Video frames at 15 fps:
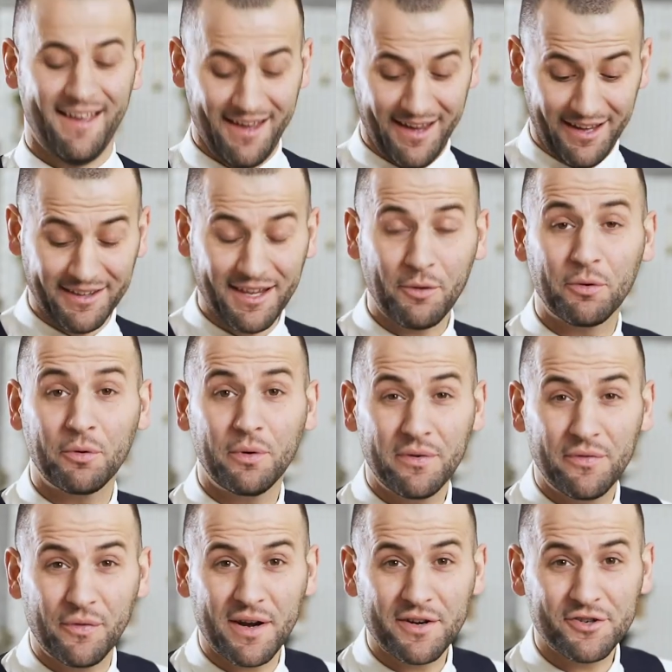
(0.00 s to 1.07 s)
And our
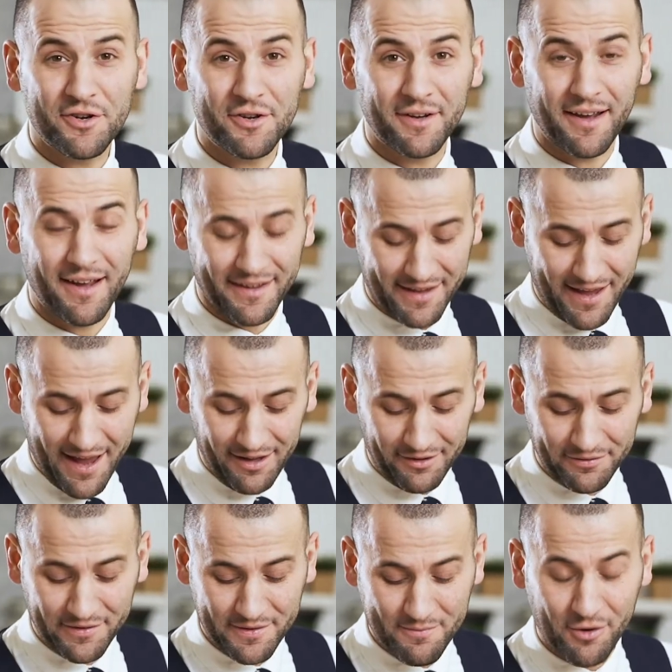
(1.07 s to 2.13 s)
refreshing and
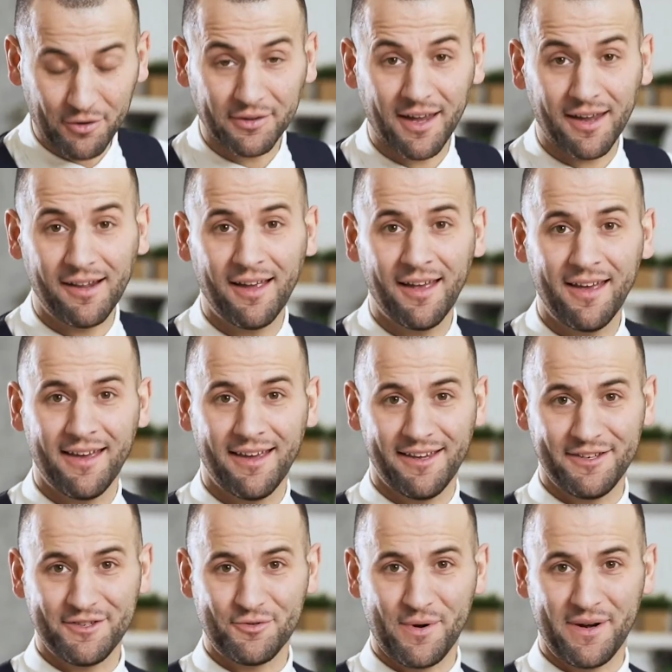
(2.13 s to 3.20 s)
healthy mocktail
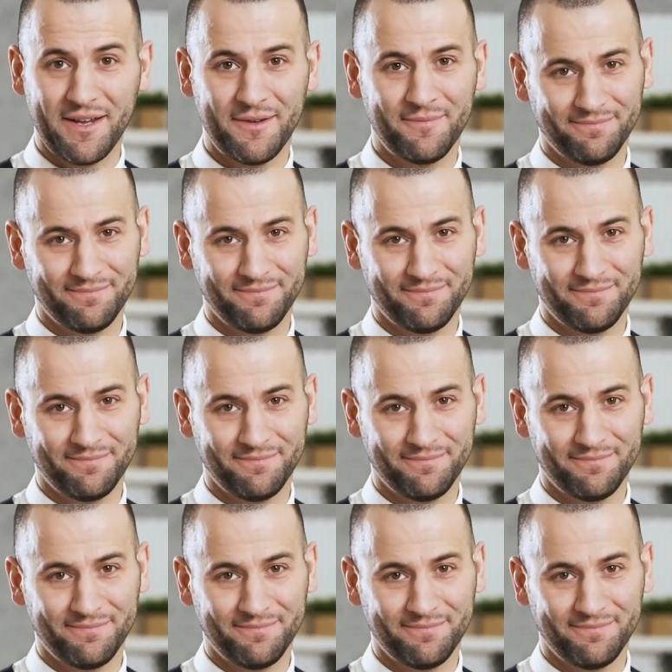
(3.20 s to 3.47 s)
is ready.